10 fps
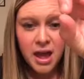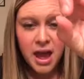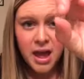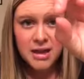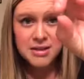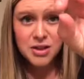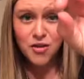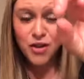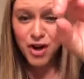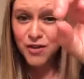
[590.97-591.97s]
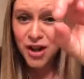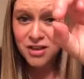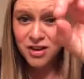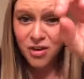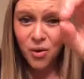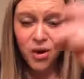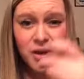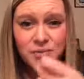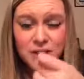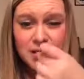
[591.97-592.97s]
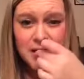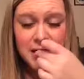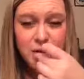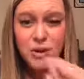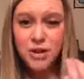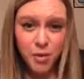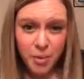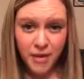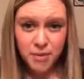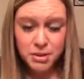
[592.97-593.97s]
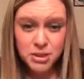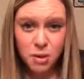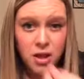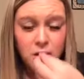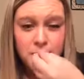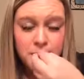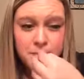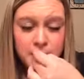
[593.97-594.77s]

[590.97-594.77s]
And so very, very little oil. And you can either bite them or swallow them.